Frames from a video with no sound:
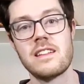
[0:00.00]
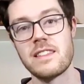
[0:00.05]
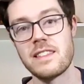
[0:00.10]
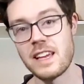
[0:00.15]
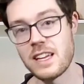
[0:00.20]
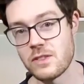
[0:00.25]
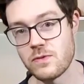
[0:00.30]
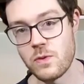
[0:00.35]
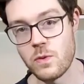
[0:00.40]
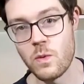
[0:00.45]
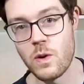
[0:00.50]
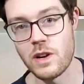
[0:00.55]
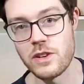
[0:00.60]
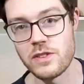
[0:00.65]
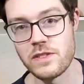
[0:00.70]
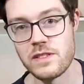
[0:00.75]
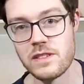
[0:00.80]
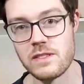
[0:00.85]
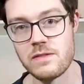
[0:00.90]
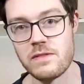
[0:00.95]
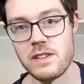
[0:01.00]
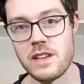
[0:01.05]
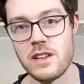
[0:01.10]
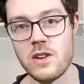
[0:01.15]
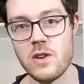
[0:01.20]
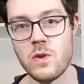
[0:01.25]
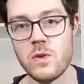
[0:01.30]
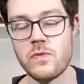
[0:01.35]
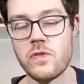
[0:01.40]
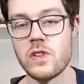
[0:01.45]
Thanks for watching this
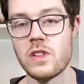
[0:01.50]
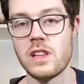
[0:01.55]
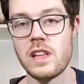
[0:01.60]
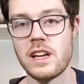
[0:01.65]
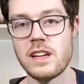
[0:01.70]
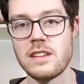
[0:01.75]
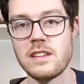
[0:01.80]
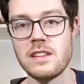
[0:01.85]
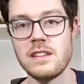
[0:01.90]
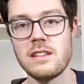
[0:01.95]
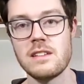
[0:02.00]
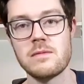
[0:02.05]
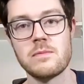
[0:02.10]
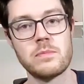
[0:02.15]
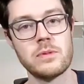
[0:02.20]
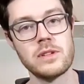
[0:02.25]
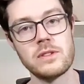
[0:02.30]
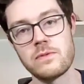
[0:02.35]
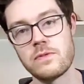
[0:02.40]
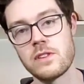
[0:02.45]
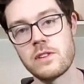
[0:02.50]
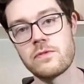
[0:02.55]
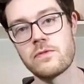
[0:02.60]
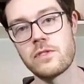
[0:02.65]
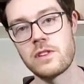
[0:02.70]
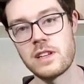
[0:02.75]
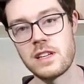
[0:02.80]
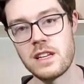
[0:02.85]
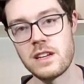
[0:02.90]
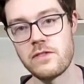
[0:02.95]
video. If you liked it, please feel
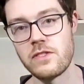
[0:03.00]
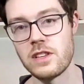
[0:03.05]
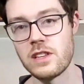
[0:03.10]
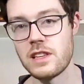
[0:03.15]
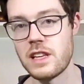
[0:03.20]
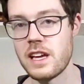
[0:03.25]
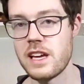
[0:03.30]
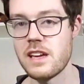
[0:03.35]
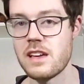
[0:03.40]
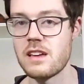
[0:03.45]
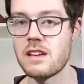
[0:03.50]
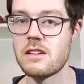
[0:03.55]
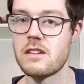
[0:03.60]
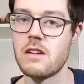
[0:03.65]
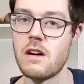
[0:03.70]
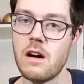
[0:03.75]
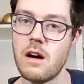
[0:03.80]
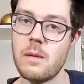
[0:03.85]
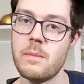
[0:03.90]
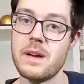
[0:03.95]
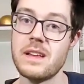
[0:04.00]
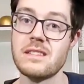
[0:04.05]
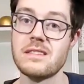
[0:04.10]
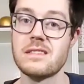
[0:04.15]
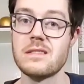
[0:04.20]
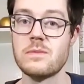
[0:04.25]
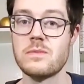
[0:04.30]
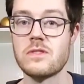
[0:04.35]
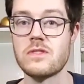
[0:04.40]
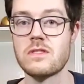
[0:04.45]
free to give a like, comment,
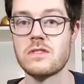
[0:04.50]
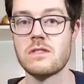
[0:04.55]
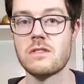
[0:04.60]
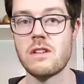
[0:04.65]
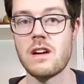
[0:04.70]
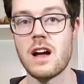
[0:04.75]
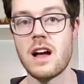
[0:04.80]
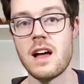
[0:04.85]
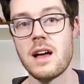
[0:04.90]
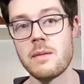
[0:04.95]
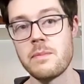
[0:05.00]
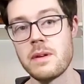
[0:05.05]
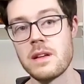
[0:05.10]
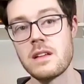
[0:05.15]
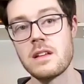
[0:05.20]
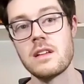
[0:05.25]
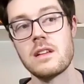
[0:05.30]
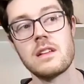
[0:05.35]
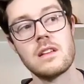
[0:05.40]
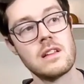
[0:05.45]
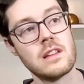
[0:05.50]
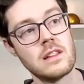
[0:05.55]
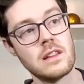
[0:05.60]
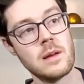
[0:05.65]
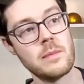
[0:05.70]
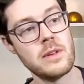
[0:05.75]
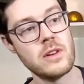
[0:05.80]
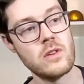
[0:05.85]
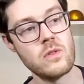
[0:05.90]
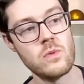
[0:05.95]
subscribe.
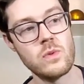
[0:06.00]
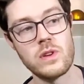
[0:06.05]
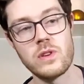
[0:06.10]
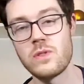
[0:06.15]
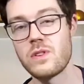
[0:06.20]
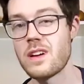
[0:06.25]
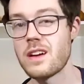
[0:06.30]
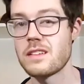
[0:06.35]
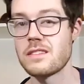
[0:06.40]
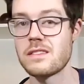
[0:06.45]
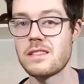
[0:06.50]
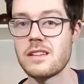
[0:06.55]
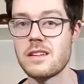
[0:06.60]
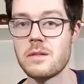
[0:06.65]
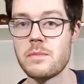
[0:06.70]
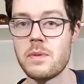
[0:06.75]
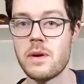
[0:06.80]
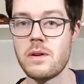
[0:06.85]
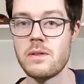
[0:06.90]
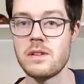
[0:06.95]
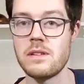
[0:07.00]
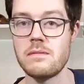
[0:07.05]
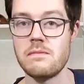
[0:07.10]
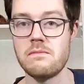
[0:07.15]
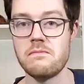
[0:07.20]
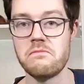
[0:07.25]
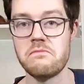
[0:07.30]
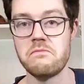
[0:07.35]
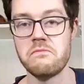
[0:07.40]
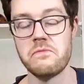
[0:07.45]
Let me know what you guys think about
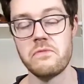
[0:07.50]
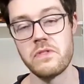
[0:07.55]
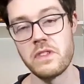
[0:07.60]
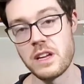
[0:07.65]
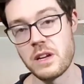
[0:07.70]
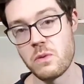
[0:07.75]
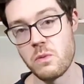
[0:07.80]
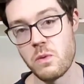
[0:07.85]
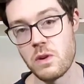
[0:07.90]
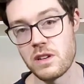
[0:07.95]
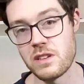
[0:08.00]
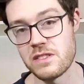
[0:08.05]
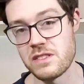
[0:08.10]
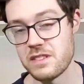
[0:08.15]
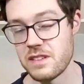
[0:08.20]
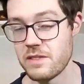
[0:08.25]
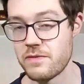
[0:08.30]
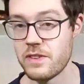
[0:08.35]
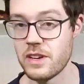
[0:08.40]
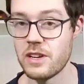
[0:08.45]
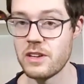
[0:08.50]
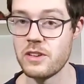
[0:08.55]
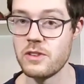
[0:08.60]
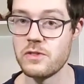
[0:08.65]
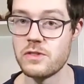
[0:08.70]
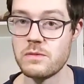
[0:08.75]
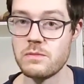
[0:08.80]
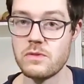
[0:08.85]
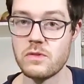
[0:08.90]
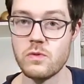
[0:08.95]
it. Think it works? If it could
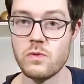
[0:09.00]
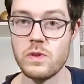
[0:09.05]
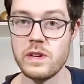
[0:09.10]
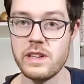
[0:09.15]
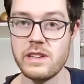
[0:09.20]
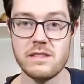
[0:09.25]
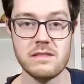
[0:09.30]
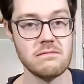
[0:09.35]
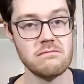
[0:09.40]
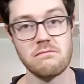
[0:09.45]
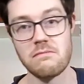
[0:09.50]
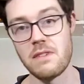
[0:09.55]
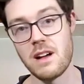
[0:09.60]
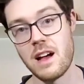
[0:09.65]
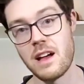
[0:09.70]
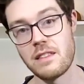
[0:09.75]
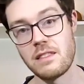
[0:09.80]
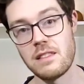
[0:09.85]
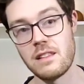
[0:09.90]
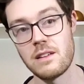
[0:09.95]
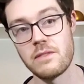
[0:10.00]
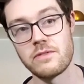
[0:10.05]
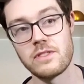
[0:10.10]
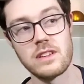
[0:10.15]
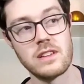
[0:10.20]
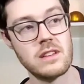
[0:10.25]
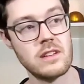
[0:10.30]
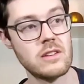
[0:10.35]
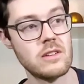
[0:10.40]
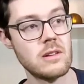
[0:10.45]
use some tweaks, I'd love to
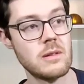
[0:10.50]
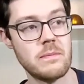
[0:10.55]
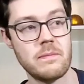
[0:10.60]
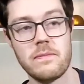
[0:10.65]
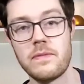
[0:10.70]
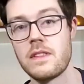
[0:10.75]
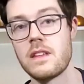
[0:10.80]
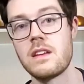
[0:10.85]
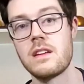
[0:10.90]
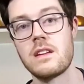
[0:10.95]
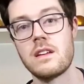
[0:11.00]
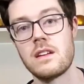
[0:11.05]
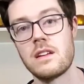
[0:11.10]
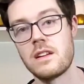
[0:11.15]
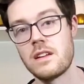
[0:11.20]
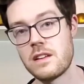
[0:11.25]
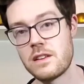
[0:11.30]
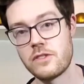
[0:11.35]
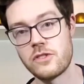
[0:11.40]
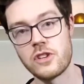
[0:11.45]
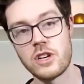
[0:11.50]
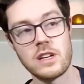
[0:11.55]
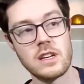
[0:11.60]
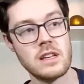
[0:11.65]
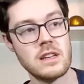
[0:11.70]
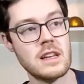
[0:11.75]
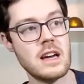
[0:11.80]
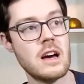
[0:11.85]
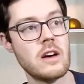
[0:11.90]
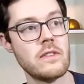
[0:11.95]
hear them. Chuck
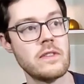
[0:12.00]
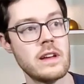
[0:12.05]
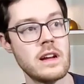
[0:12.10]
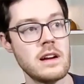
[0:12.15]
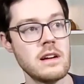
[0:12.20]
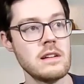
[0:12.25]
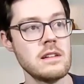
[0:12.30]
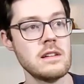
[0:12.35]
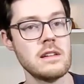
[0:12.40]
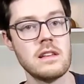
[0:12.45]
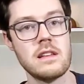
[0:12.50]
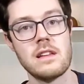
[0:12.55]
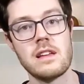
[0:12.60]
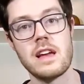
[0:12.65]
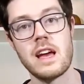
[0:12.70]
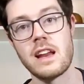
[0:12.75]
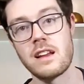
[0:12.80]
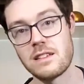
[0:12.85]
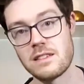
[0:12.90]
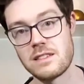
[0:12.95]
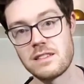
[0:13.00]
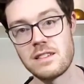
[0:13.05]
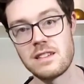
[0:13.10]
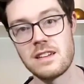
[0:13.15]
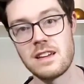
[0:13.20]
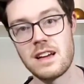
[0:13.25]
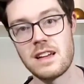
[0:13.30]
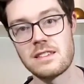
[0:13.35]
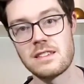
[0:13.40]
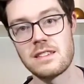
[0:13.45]
it down there, and I'll see you
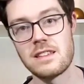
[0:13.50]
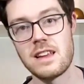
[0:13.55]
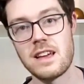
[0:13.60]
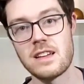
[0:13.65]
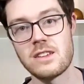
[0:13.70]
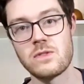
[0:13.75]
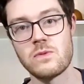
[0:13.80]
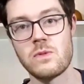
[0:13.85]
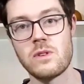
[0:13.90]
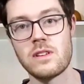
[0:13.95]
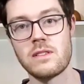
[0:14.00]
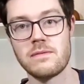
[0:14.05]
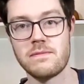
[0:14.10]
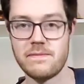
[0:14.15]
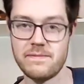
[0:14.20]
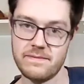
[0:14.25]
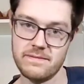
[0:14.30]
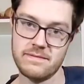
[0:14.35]
guys in the next one.